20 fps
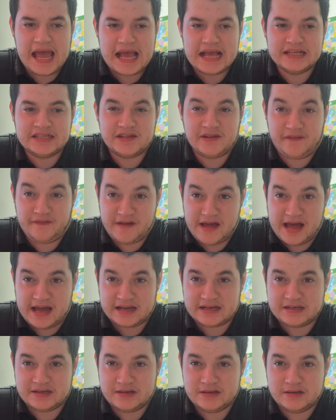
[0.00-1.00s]
is the
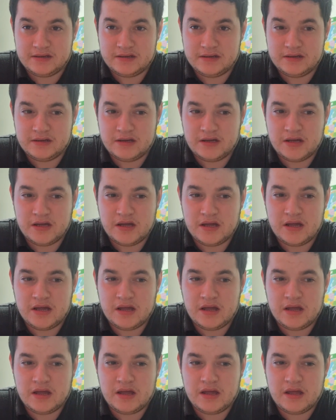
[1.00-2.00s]
fact
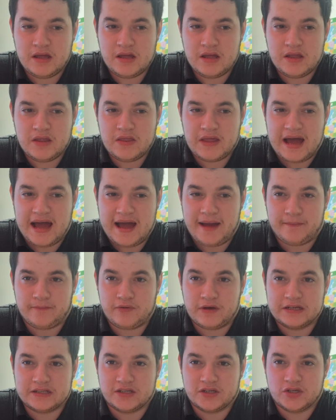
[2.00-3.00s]
that at
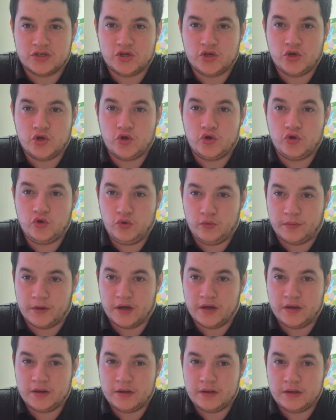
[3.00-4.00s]
present,
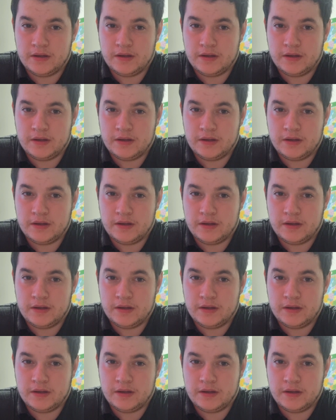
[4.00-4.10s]
Uber